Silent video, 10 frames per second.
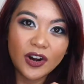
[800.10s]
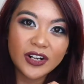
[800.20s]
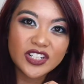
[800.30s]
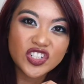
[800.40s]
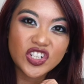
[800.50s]

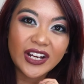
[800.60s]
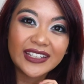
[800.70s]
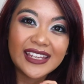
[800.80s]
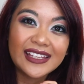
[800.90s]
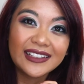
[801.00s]
aren't
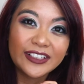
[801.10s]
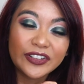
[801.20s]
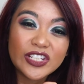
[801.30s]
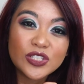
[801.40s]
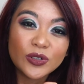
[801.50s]
chunky,
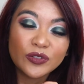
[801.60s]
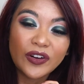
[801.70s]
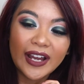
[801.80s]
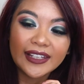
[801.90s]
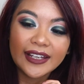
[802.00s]
glittery sort of
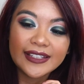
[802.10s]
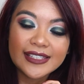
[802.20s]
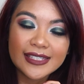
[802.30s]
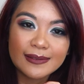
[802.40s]
highlights.